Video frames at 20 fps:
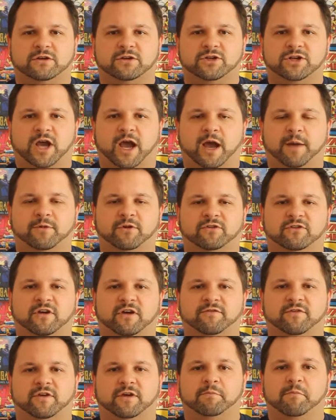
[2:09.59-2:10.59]
chapters
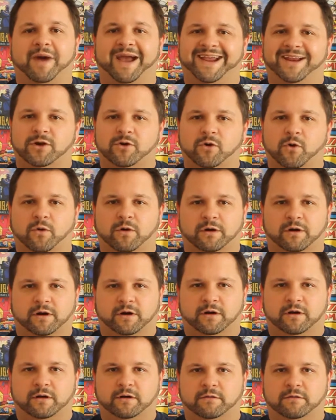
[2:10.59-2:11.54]
of it, Mike Norton